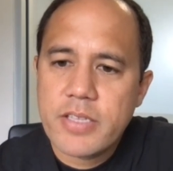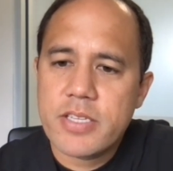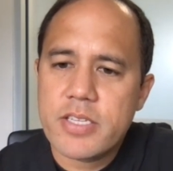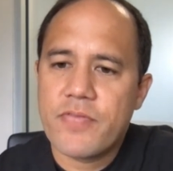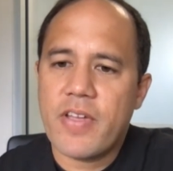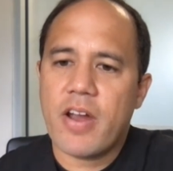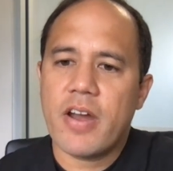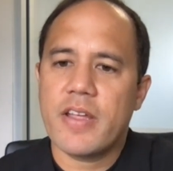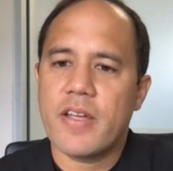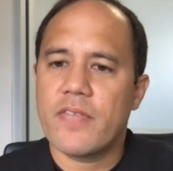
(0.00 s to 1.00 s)
Does the
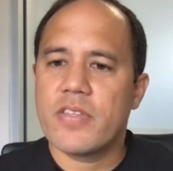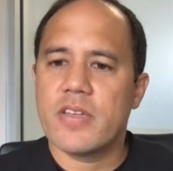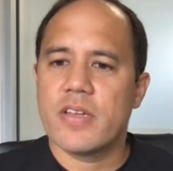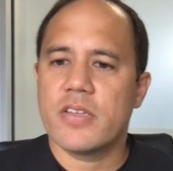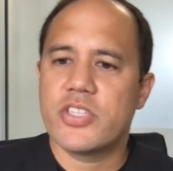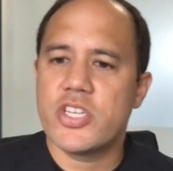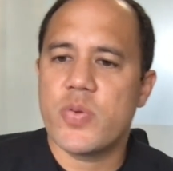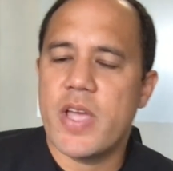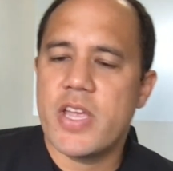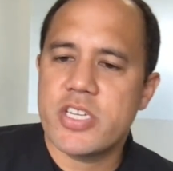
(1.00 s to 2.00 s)
severity of the
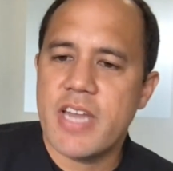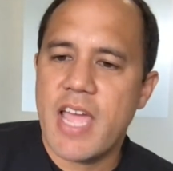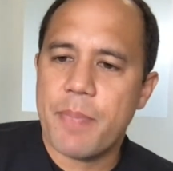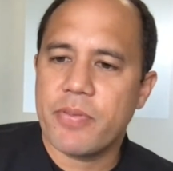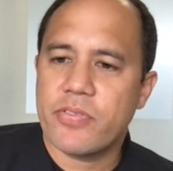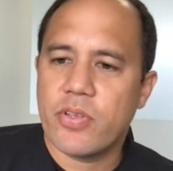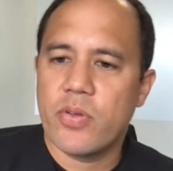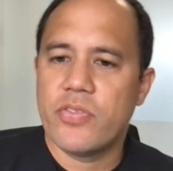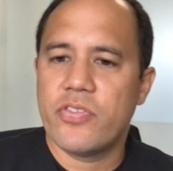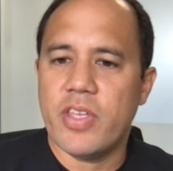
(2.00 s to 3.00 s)
situation
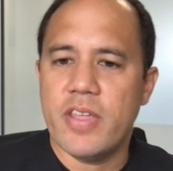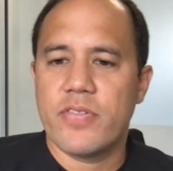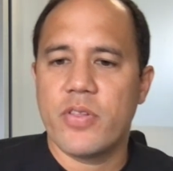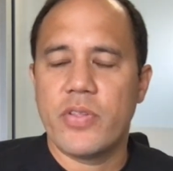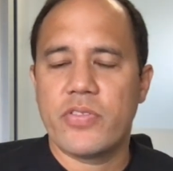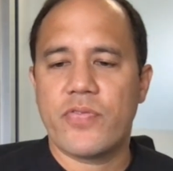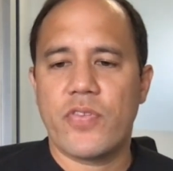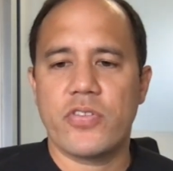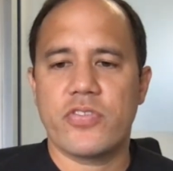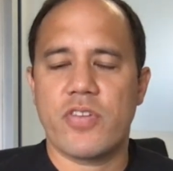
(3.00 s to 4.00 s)
episodes influence
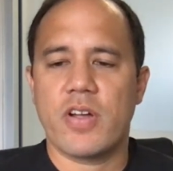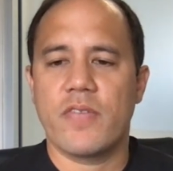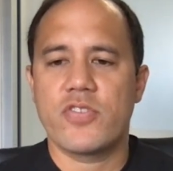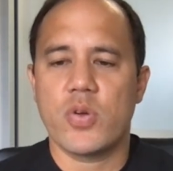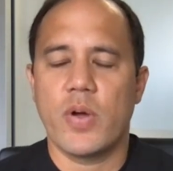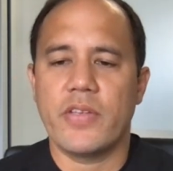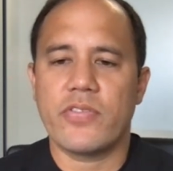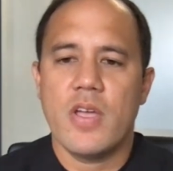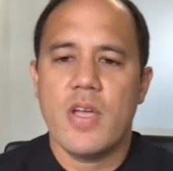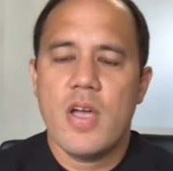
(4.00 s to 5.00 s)
first drug of
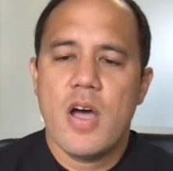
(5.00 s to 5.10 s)
choice?